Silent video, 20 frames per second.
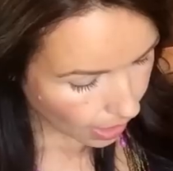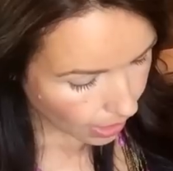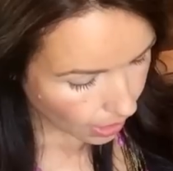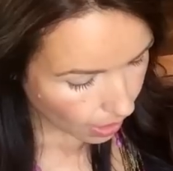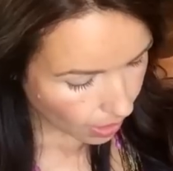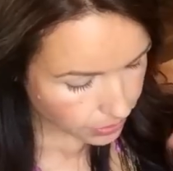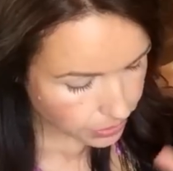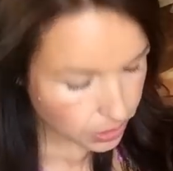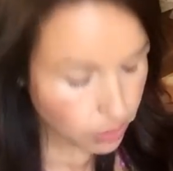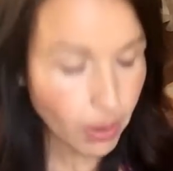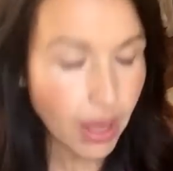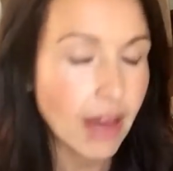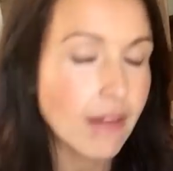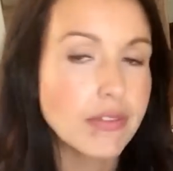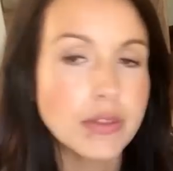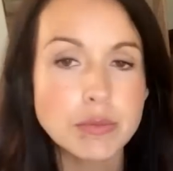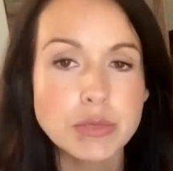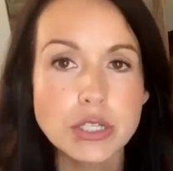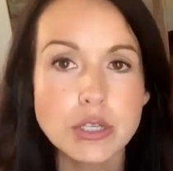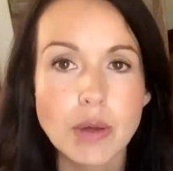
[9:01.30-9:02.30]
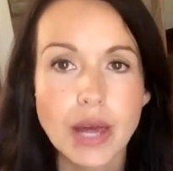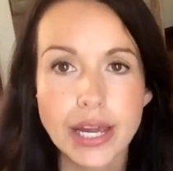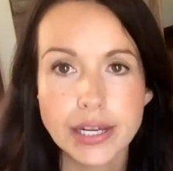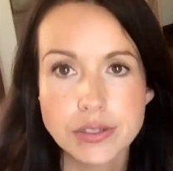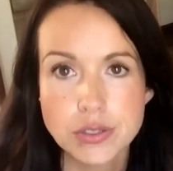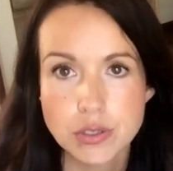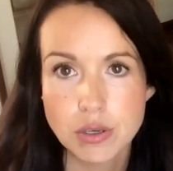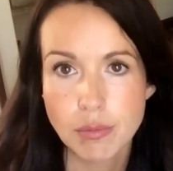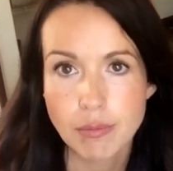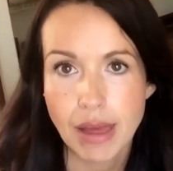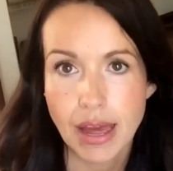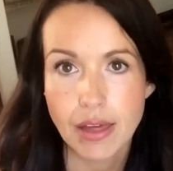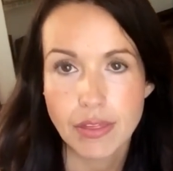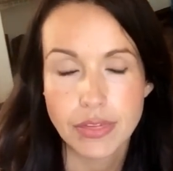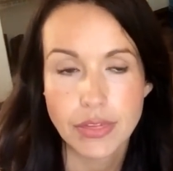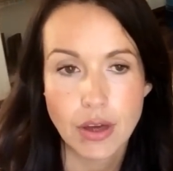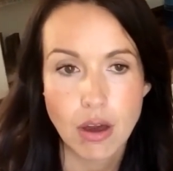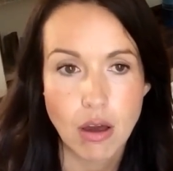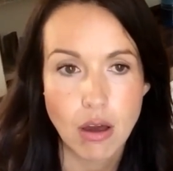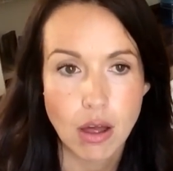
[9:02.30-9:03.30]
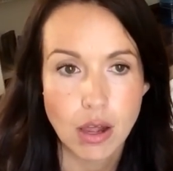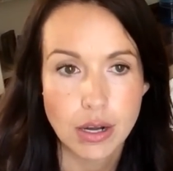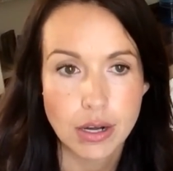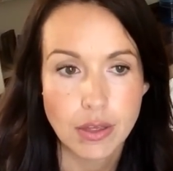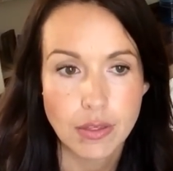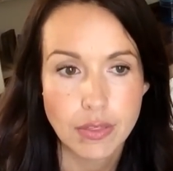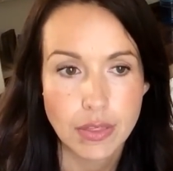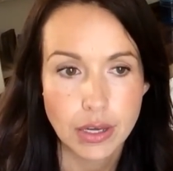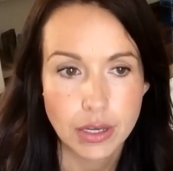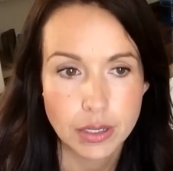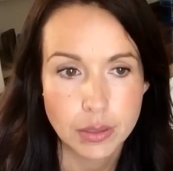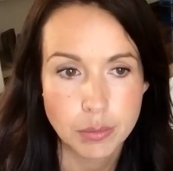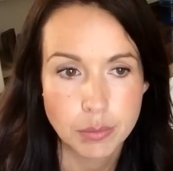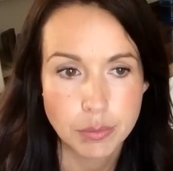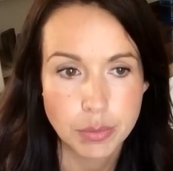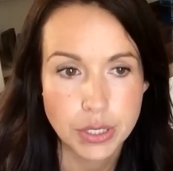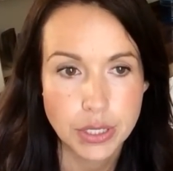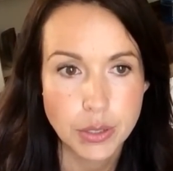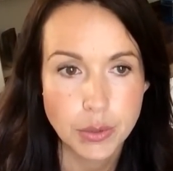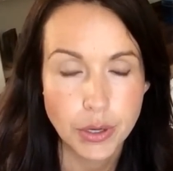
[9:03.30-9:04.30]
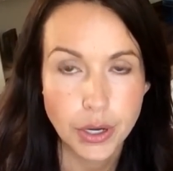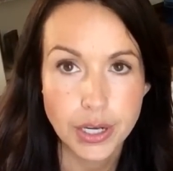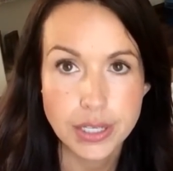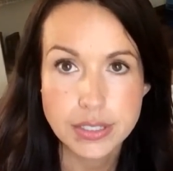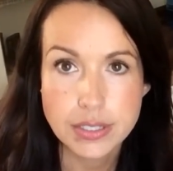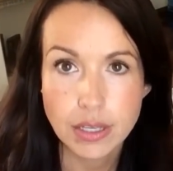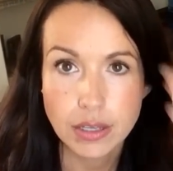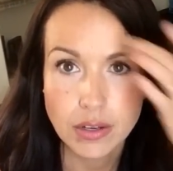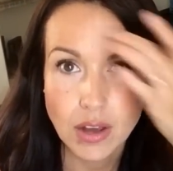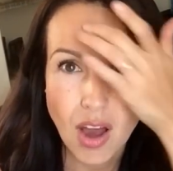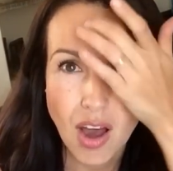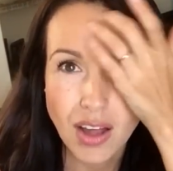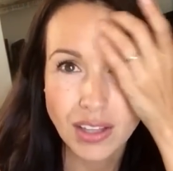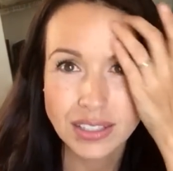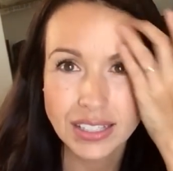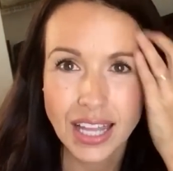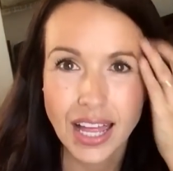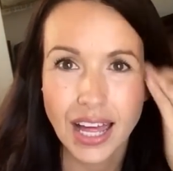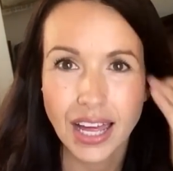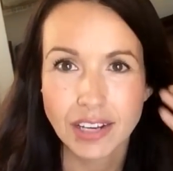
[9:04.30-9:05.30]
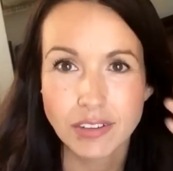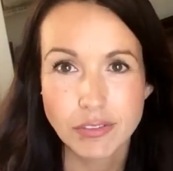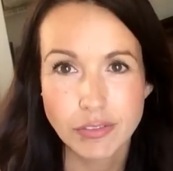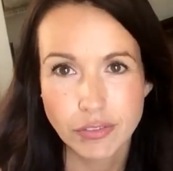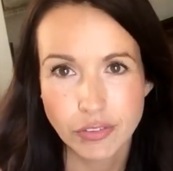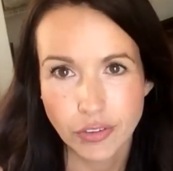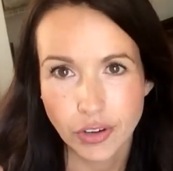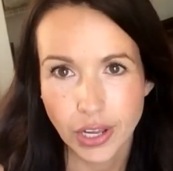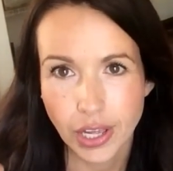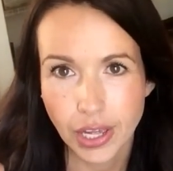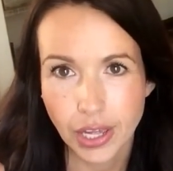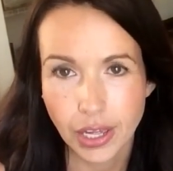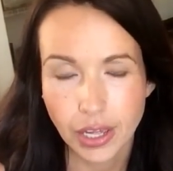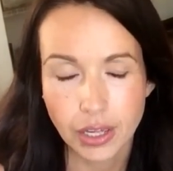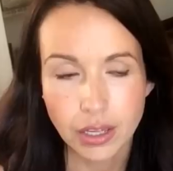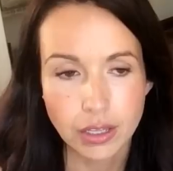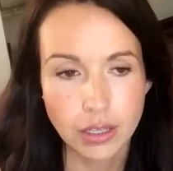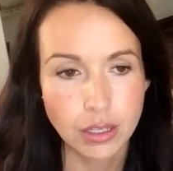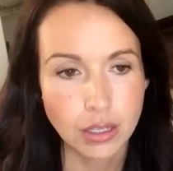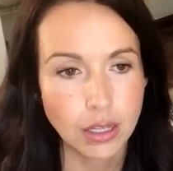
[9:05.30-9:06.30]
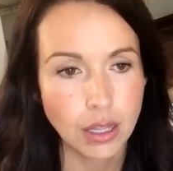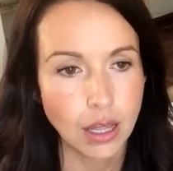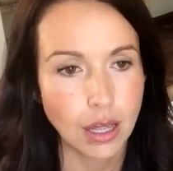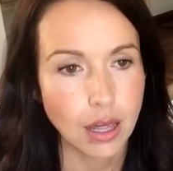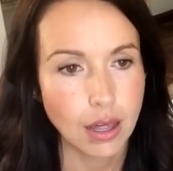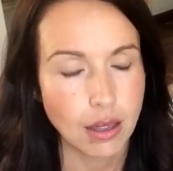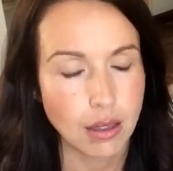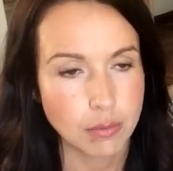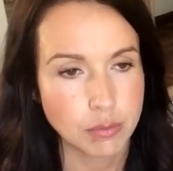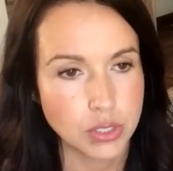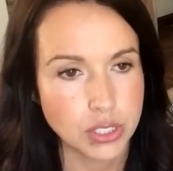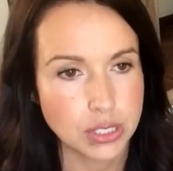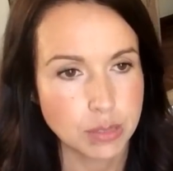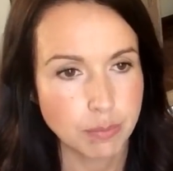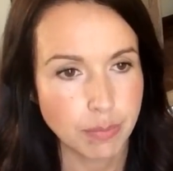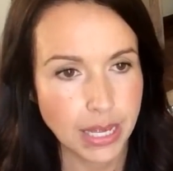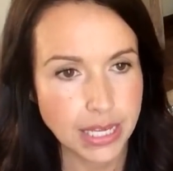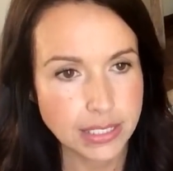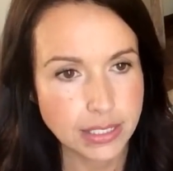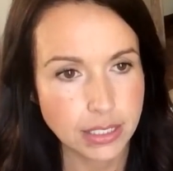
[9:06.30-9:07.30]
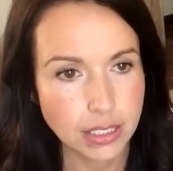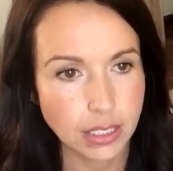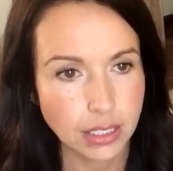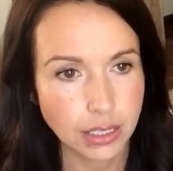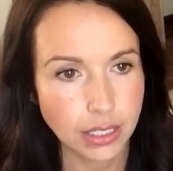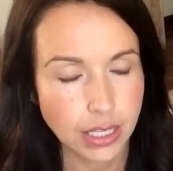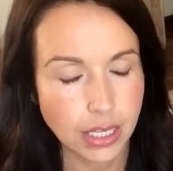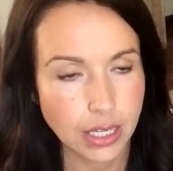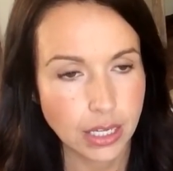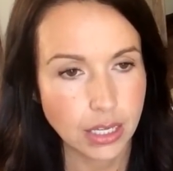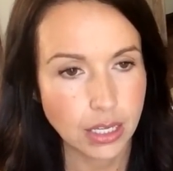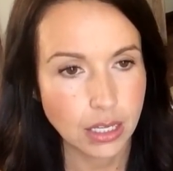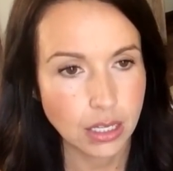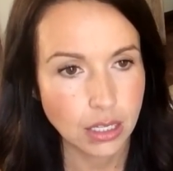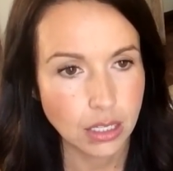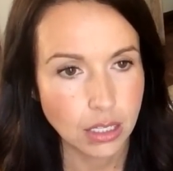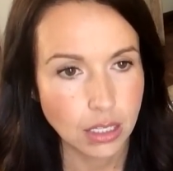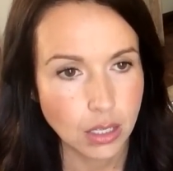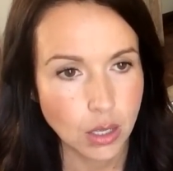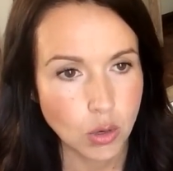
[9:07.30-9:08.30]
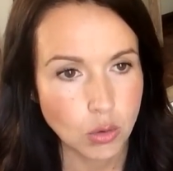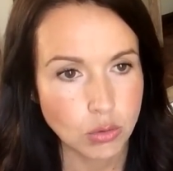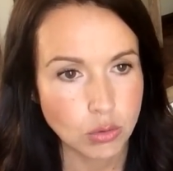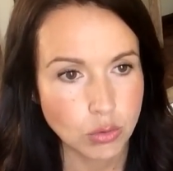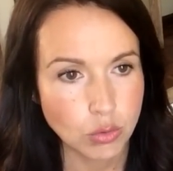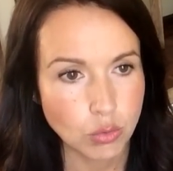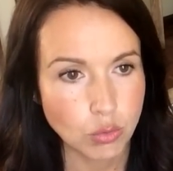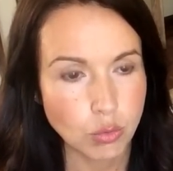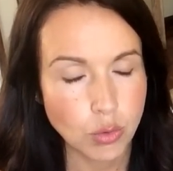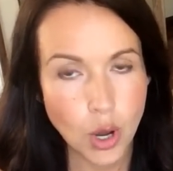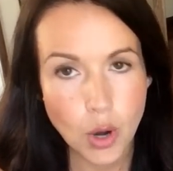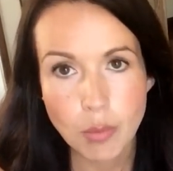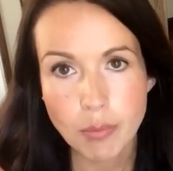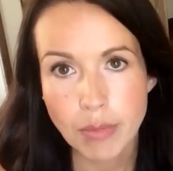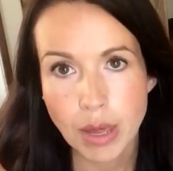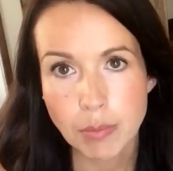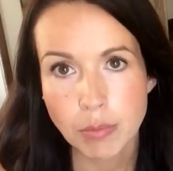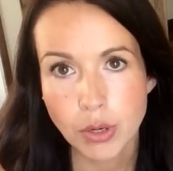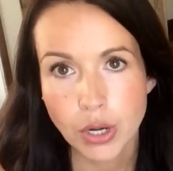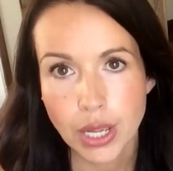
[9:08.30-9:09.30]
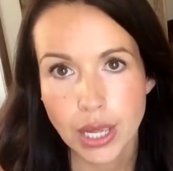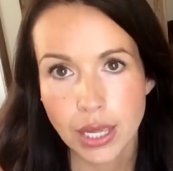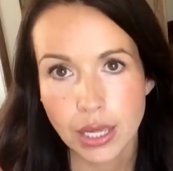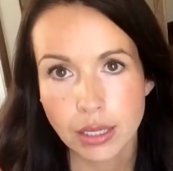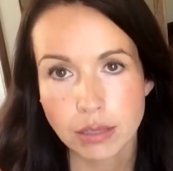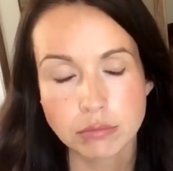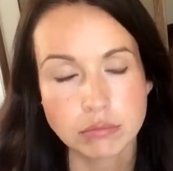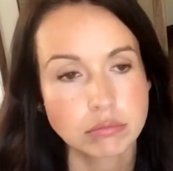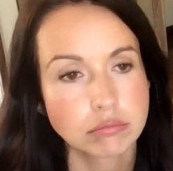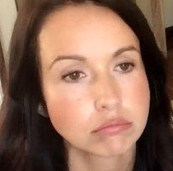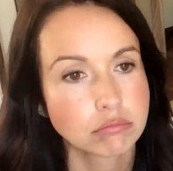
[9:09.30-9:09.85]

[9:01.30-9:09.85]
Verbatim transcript: I also have them do Xtra Math on the computer. It's an online free, just basically rote memory,